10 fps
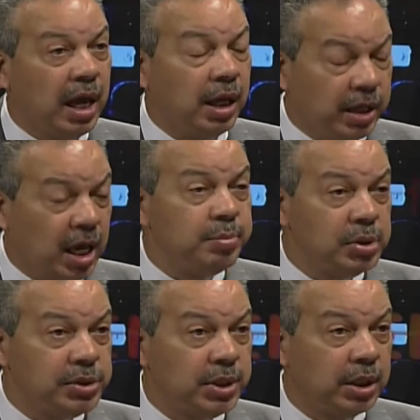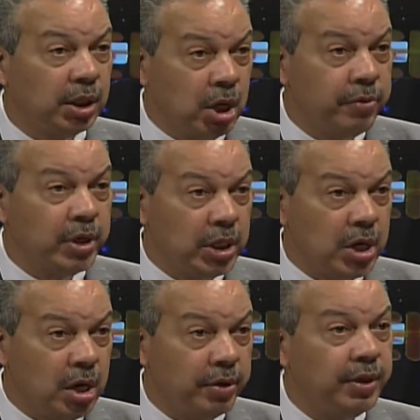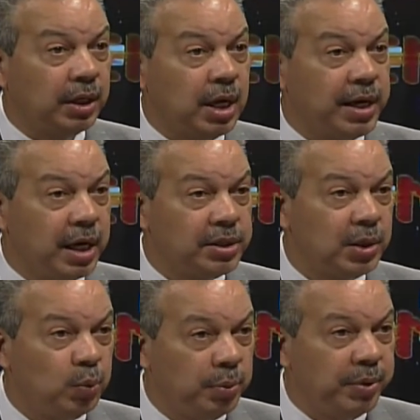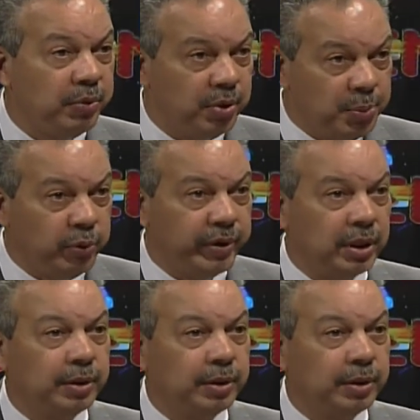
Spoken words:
cables currently are that Con Edison will be removing?